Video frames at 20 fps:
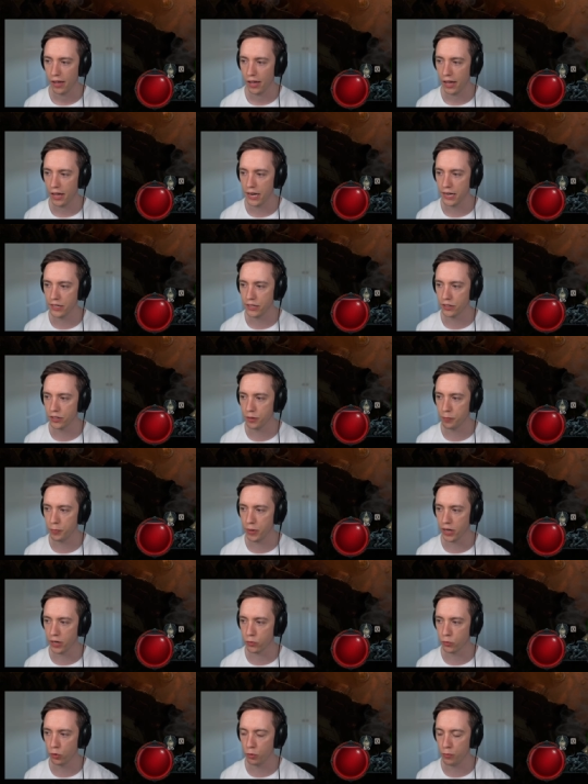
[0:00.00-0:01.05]
Enter the
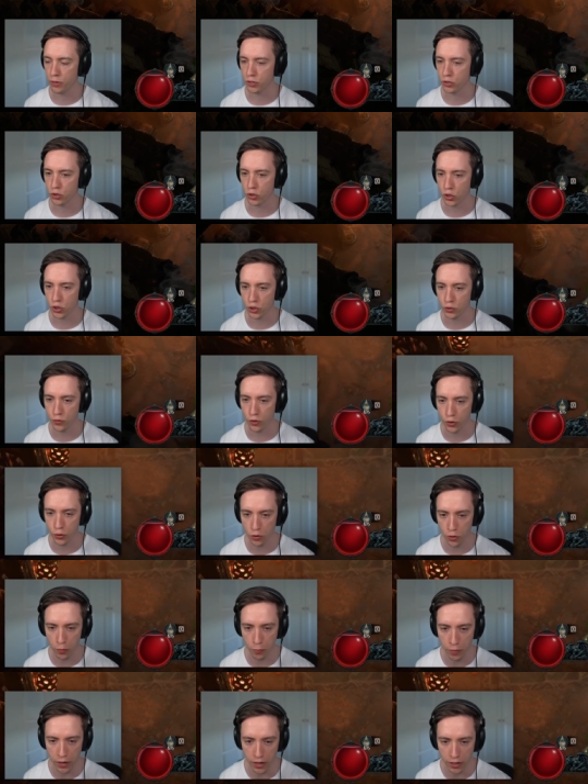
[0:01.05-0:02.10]
back room and search for the
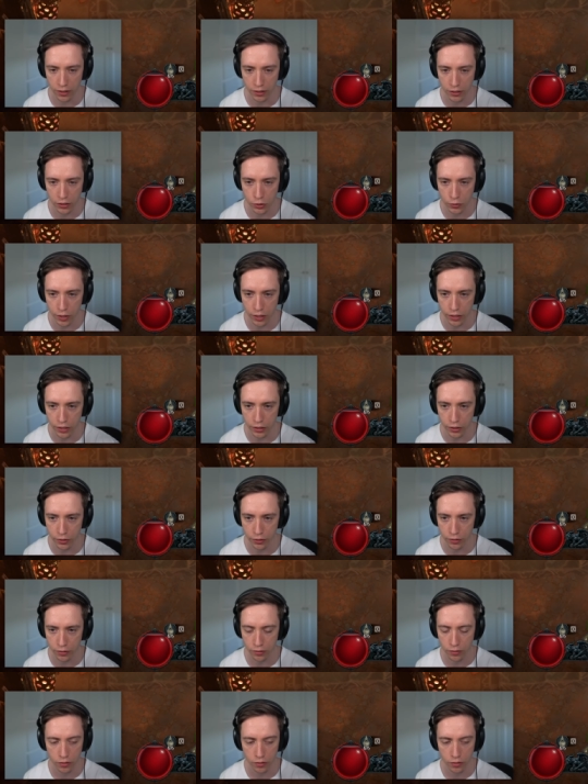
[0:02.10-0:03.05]
old man. He's right here, dude.